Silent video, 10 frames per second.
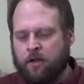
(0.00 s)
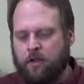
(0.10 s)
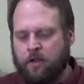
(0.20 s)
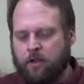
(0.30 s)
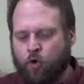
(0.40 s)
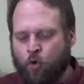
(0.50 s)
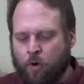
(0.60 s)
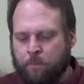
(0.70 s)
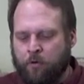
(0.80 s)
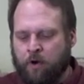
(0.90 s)

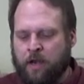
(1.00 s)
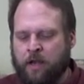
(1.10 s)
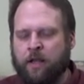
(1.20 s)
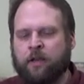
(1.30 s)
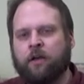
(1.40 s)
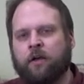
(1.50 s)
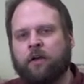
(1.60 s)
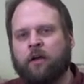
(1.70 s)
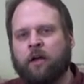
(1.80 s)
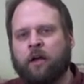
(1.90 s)
incorporated
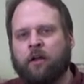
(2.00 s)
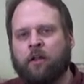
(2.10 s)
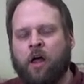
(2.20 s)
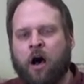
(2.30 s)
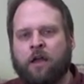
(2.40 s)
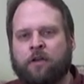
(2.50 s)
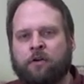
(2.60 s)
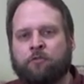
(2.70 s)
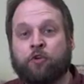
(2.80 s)
a lot of